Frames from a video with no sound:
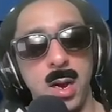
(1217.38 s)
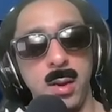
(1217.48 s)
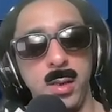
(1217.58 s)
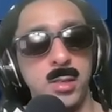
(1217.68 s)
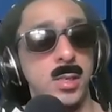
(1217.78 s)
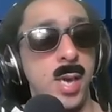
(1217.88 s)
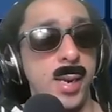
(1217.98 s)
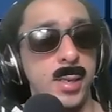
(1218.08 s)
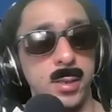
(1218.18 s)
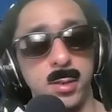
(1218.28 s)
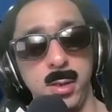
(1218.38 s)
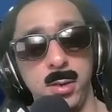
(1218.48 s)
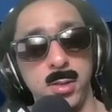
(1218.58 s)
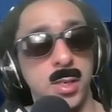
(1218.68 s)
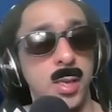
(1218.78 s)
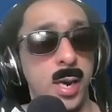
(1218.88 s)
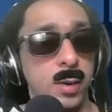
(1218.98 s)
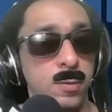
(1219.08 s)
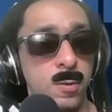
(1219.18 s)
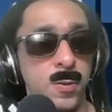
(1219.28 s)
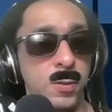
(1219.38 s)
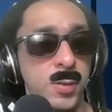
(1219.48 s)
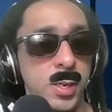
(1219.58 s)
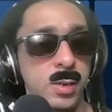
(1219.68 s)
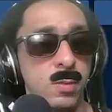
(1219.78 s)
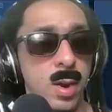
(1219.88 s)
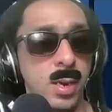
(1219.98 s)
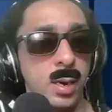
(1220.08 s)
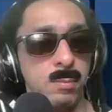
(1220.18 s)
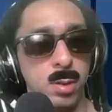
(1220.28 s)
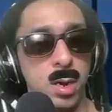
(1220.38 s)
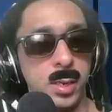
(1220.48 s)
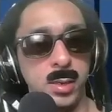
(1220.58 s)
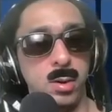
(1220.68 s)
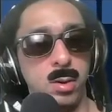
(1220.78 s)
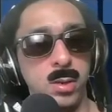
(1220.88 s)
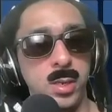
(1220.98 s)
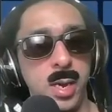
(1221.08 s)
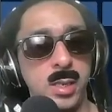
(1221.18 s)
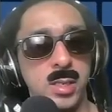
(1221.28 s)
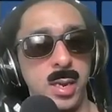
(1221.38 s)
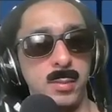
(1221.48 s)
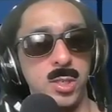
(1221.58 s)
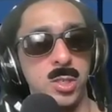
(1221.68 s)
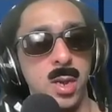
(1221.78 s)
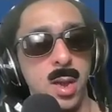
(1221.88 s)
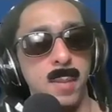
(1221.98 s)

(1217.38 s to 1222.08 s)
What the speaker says: is attacking, you know, it's attacking for 50, right? And blocking all EX damage.